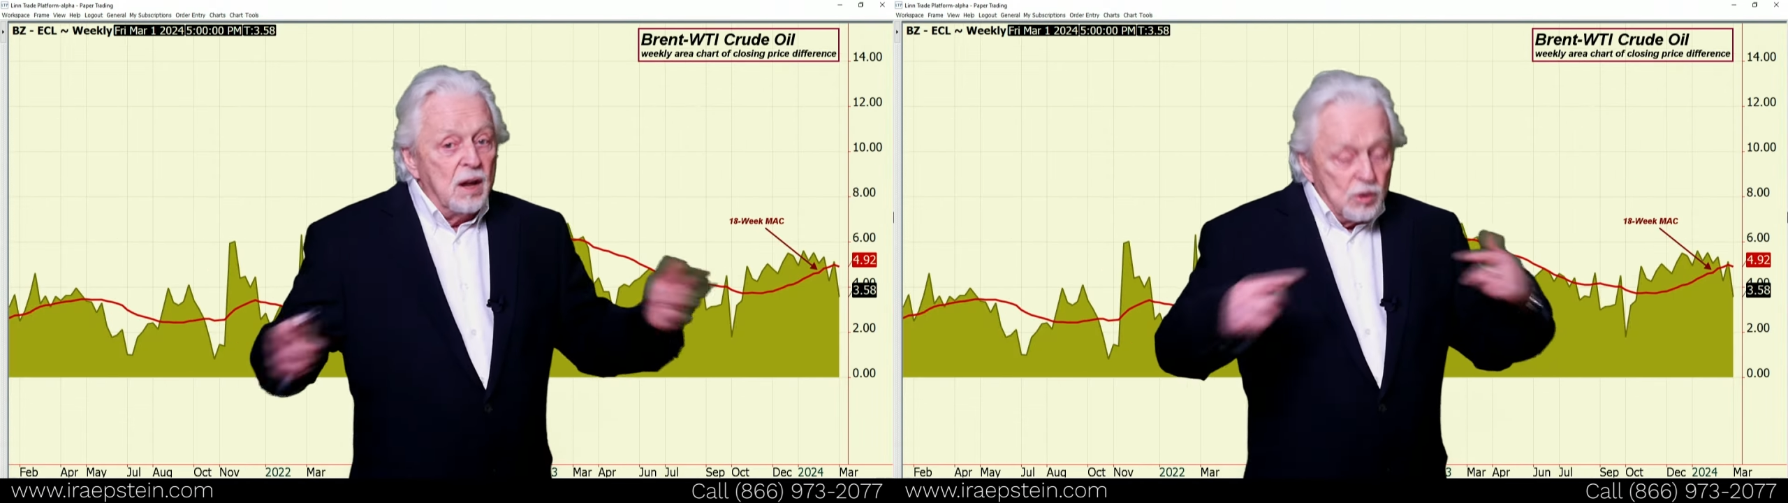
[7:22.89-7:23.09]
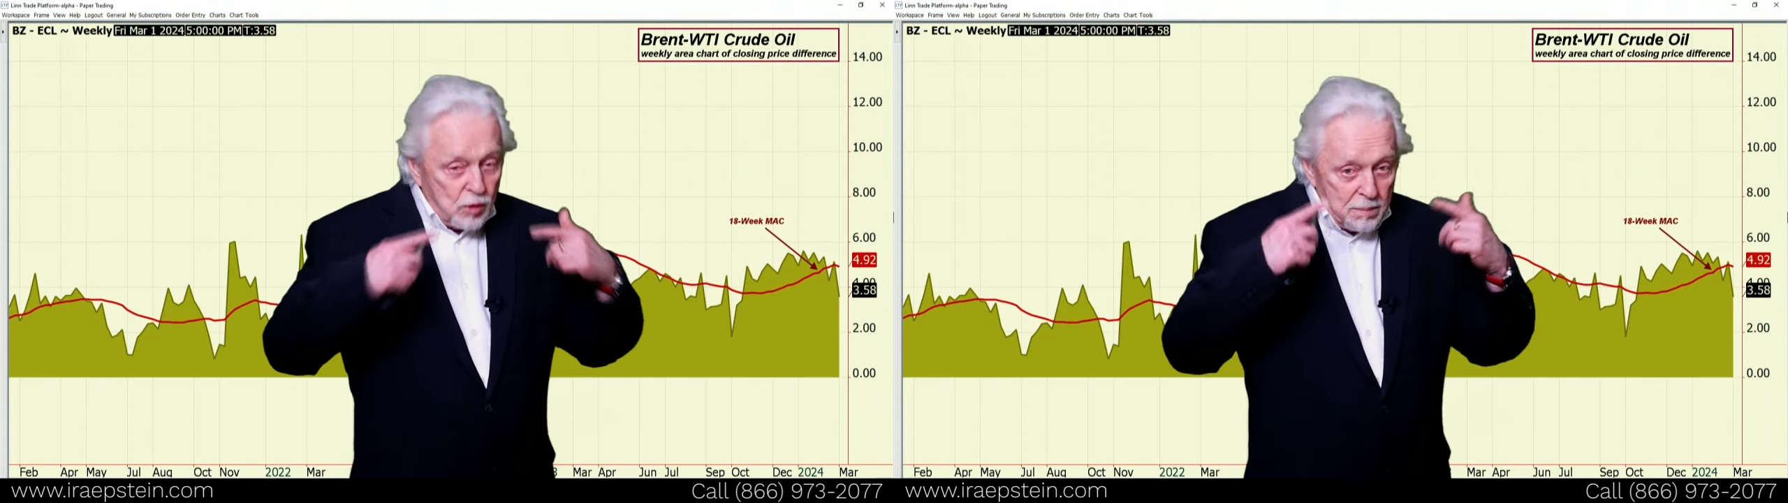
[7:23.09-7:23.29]

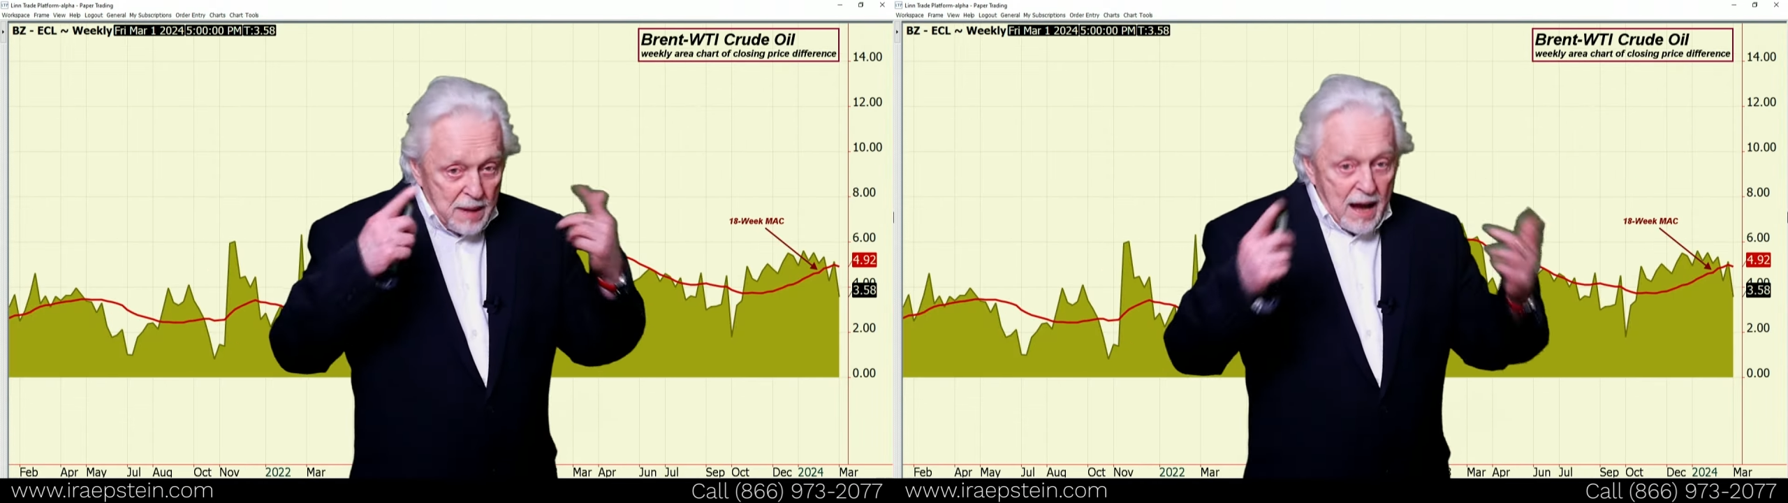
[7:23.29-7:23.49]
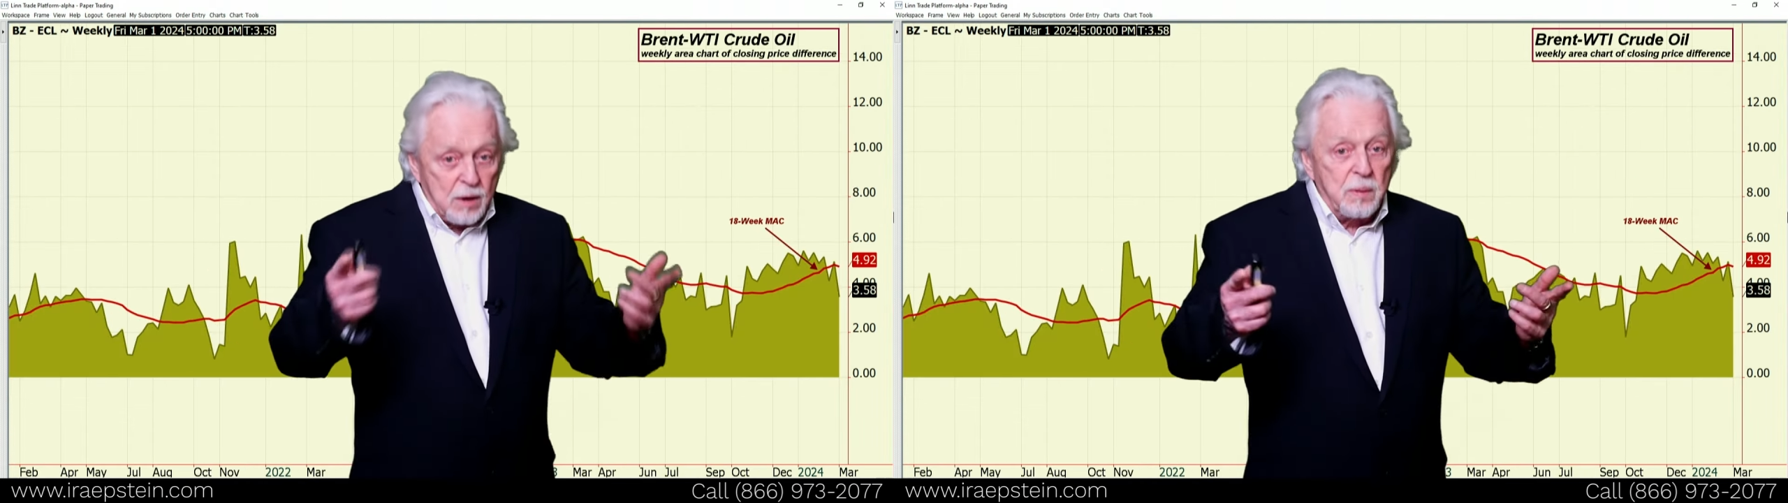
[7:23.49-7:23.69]
So I'm
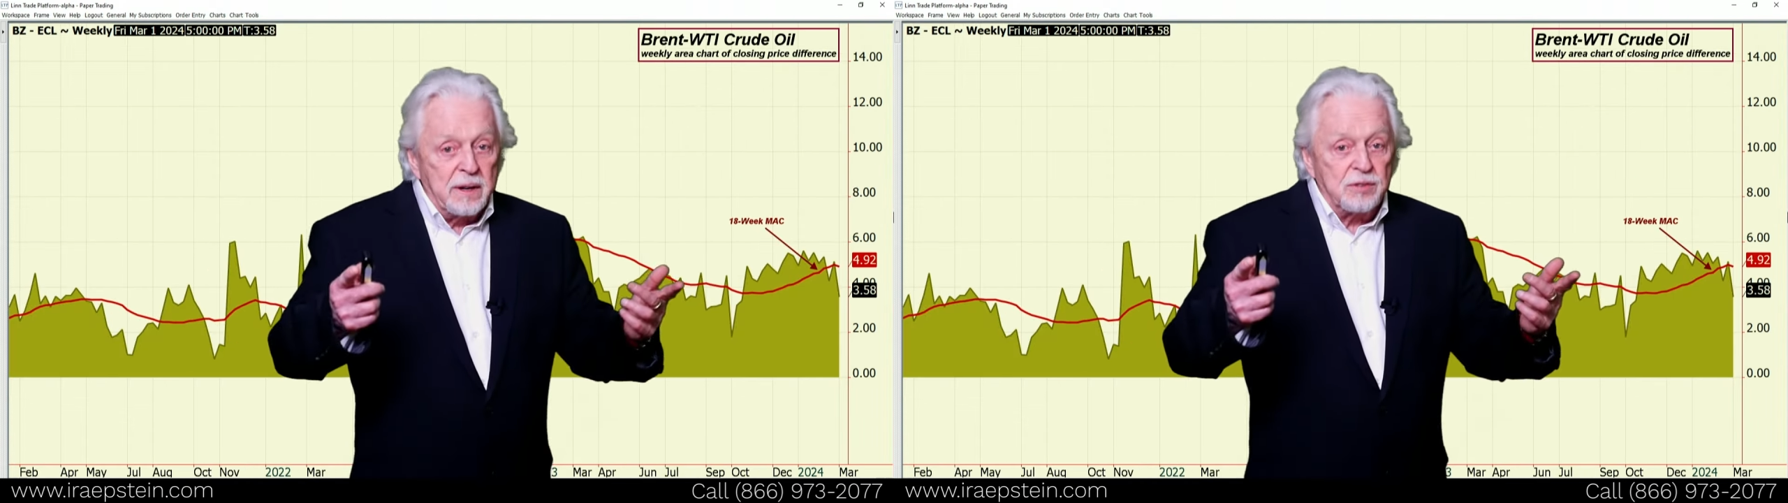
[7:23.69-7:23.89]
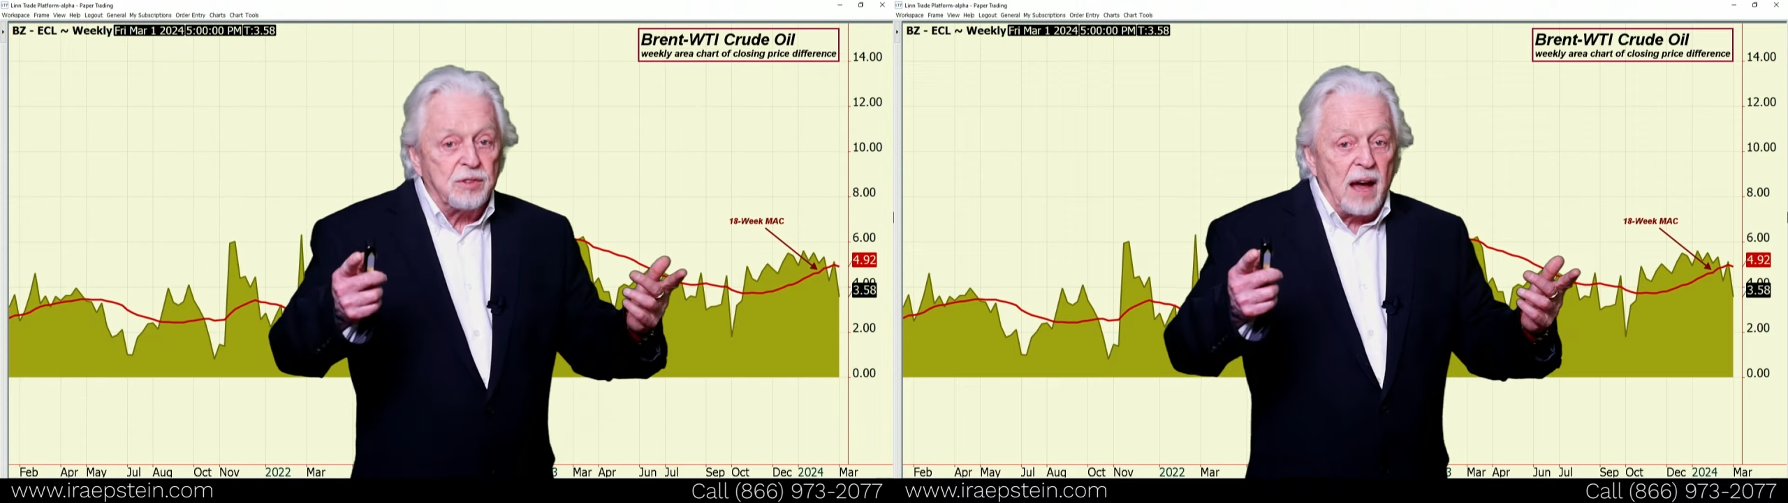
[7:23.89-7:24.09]
not
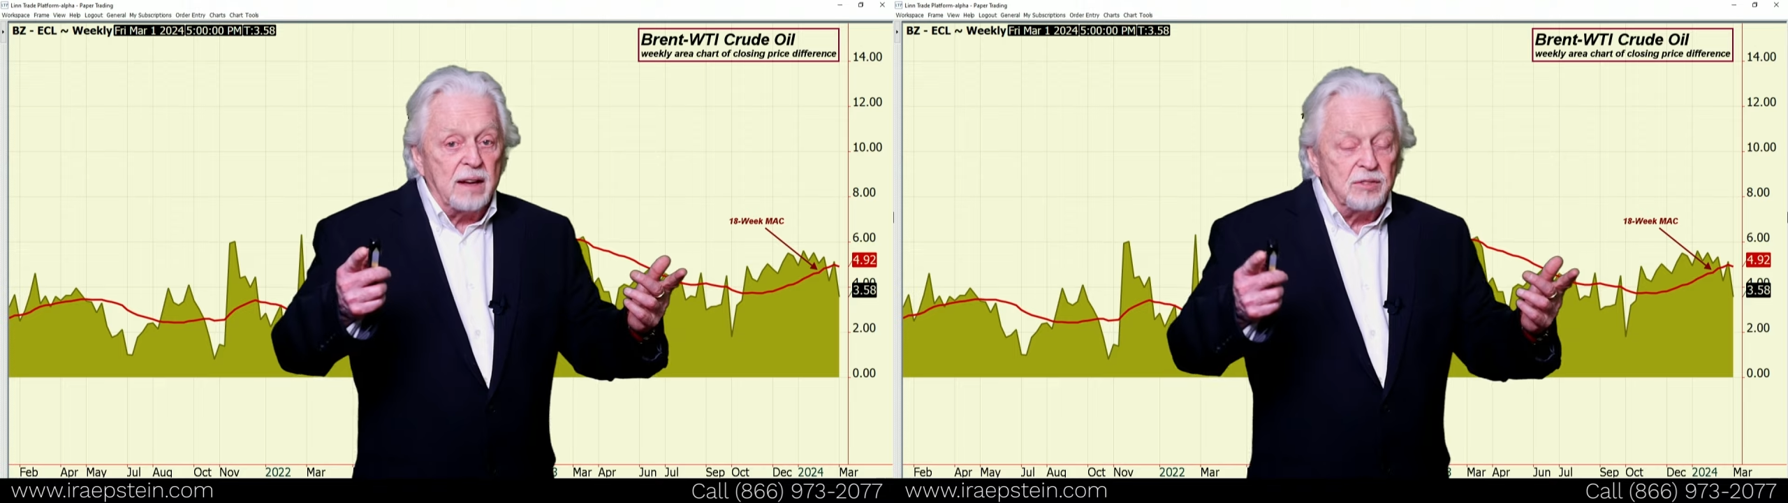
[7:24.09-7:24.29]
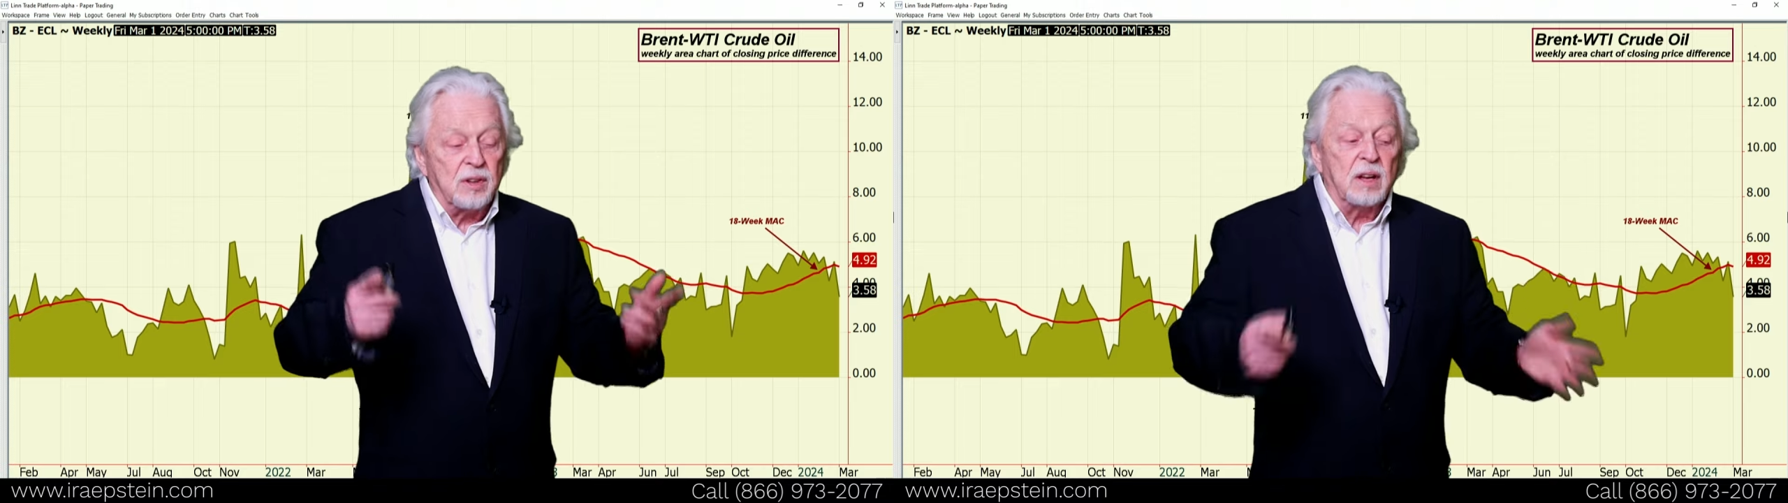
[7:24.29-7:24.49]

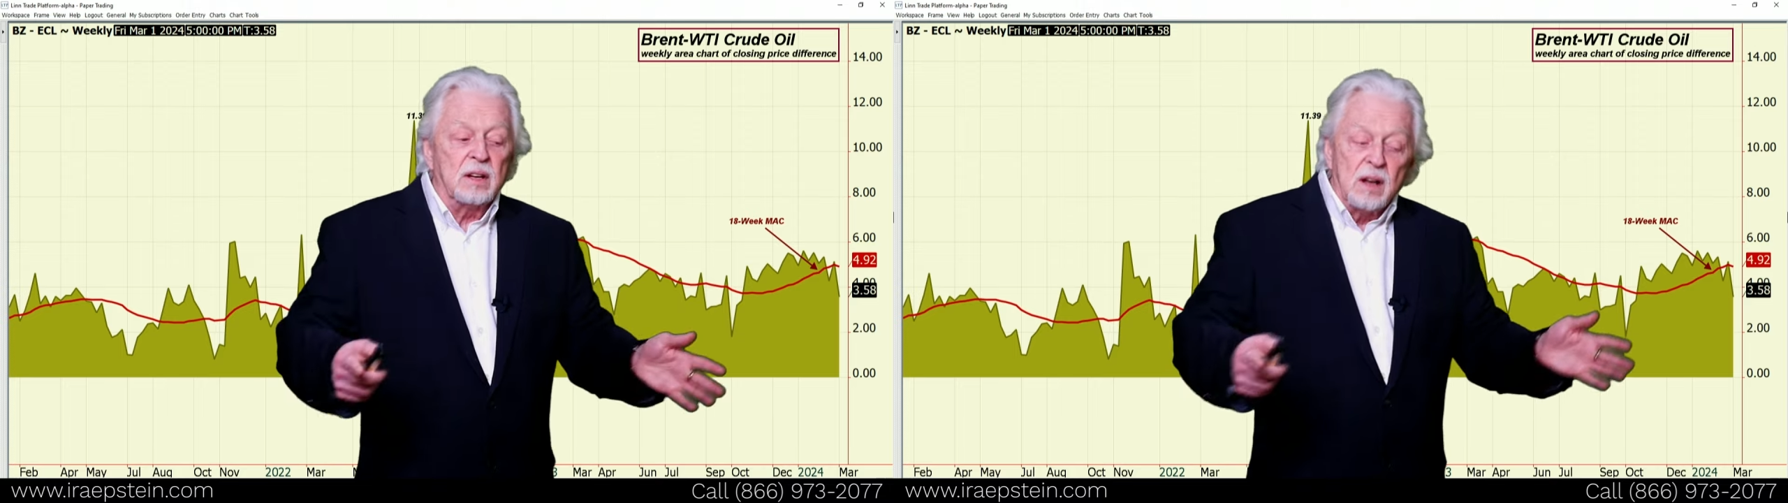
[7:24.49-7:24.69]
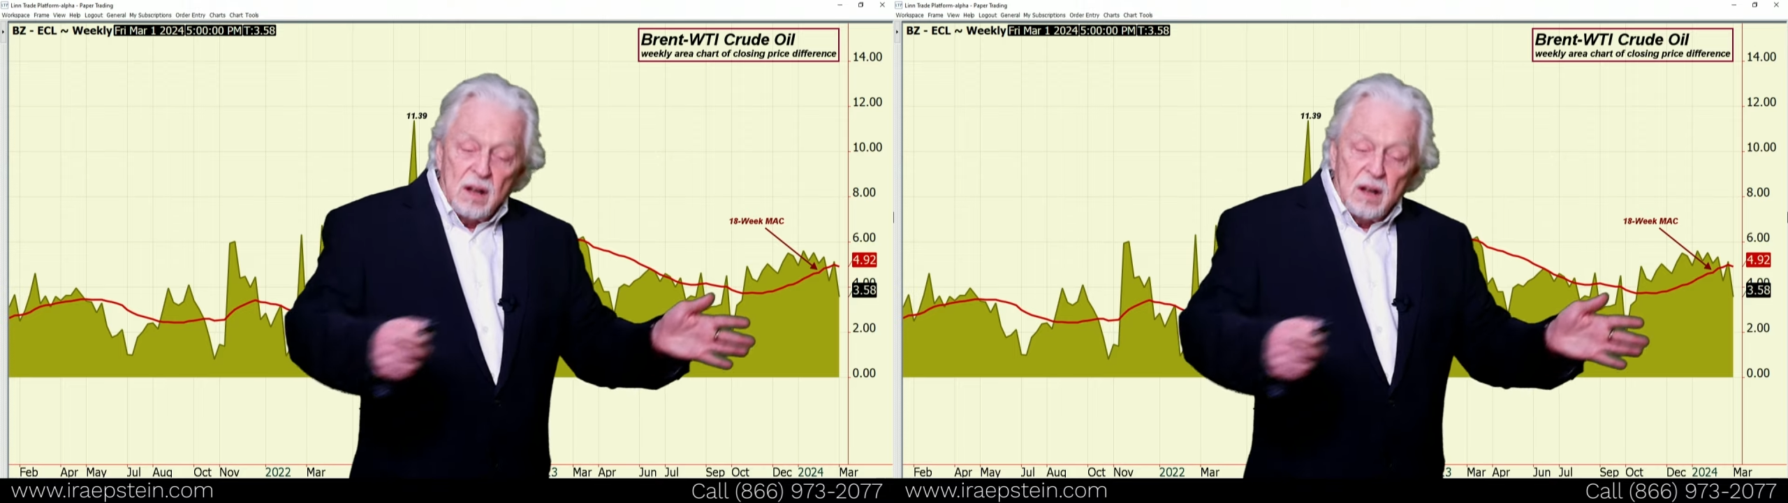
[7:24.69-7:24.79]
criticizing it.